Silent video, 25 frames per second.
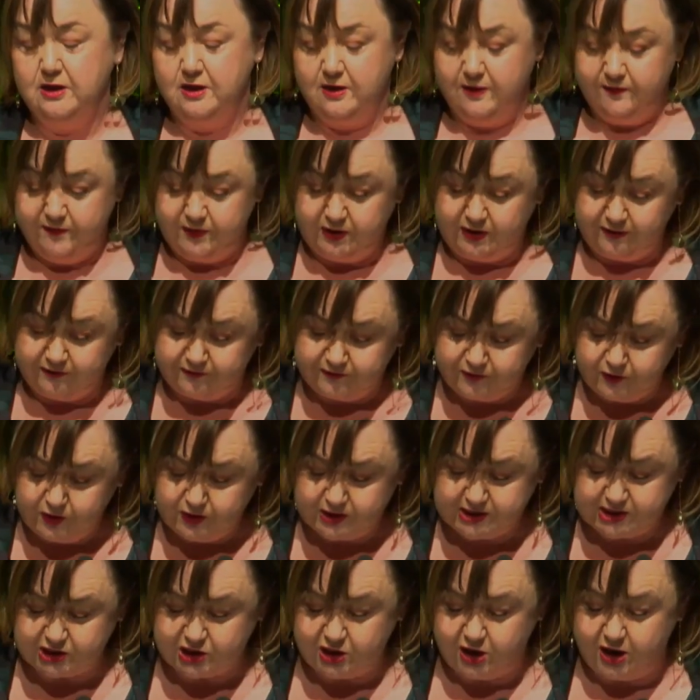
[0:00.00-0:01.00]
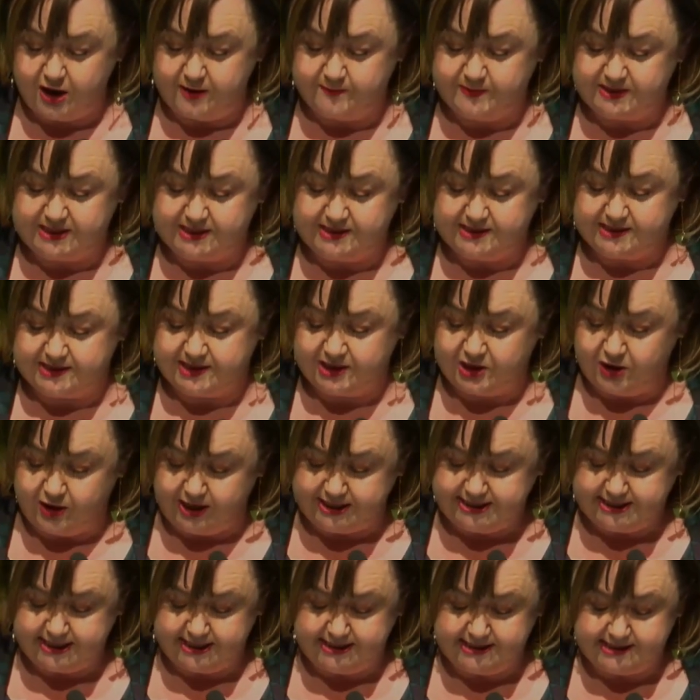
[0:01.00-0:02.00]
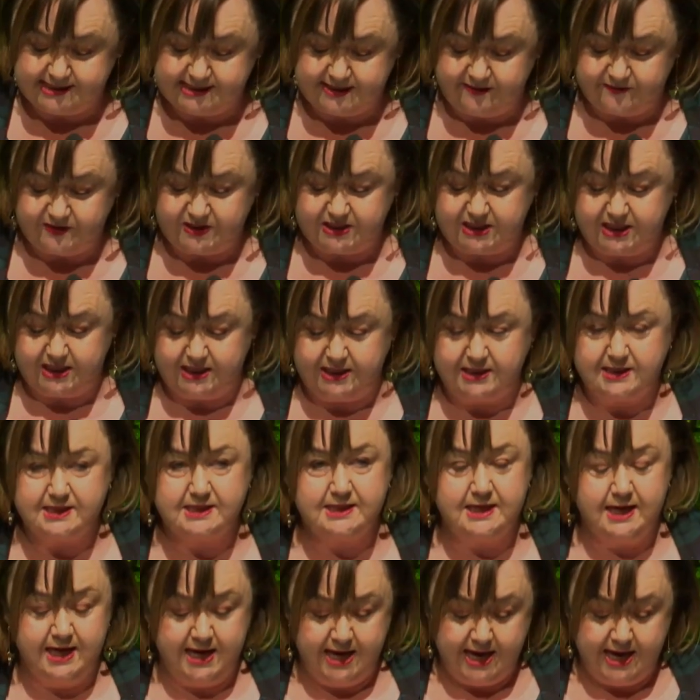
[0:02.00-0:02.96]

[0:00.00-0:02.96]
For the first time since the 1970s,